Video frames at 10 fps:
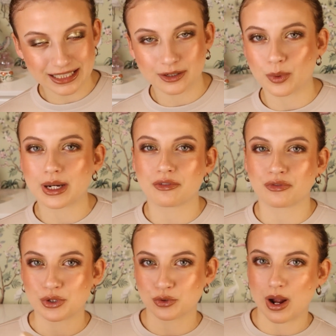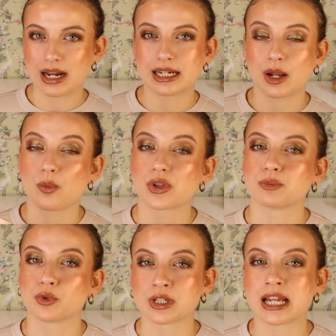like when I first tried it, I was
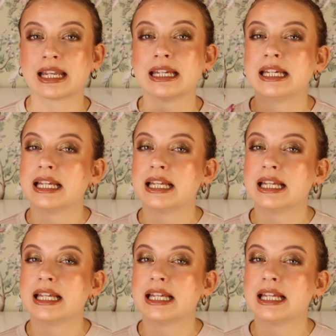more tan.